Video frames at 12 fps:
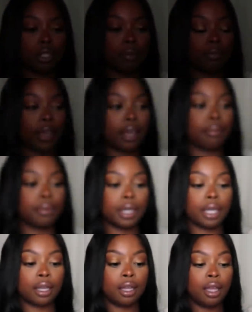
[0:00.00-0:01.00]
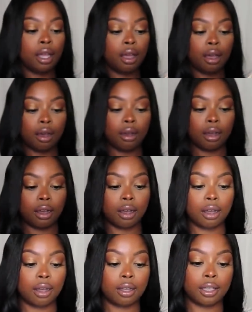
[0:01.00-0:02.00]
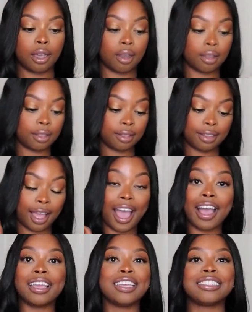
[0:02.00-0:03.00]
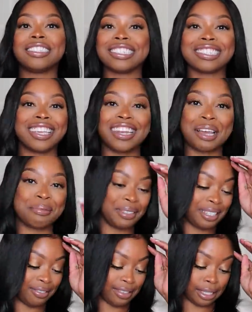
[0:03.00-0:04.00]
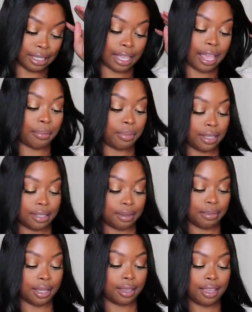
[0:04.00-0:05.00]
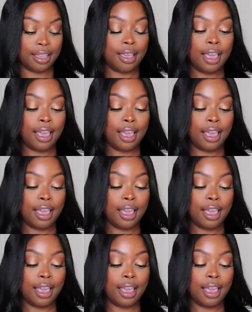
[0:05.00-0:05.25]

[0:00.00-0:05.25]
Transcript: some fabric. Oh y'all, I just cannot believe this is happening to me.